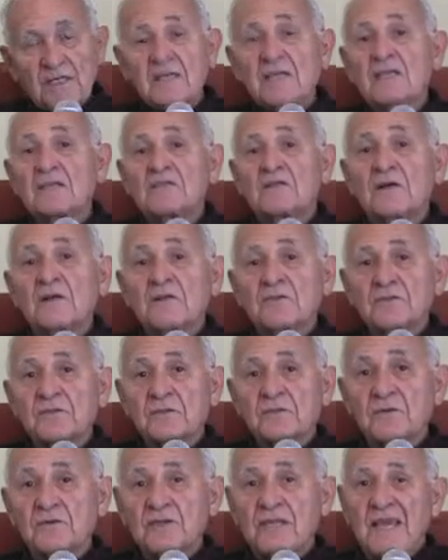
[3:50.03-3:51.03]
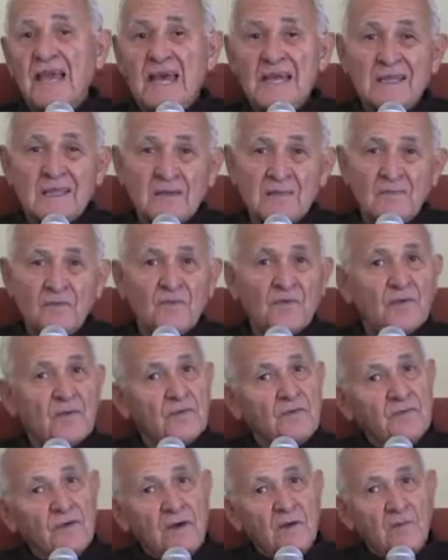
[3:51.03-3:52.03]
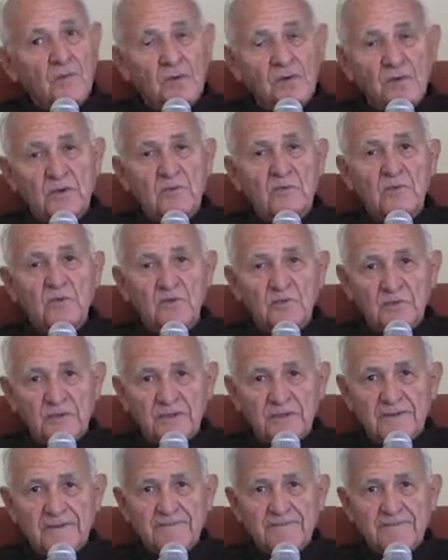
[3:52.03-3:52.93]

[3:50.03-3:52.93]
is also the anthem for the farm worker movement.